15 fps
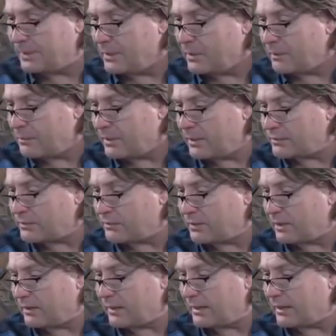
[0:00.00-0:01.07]
What else have we
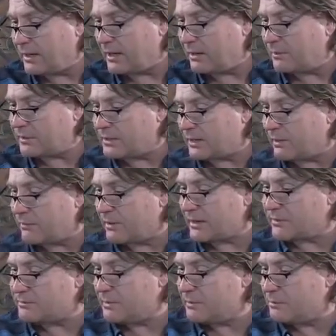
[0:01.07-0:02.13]
got here? I want to get
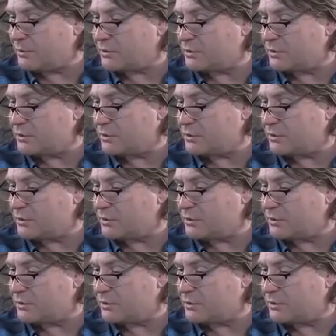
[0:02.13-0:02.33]
raspberry bush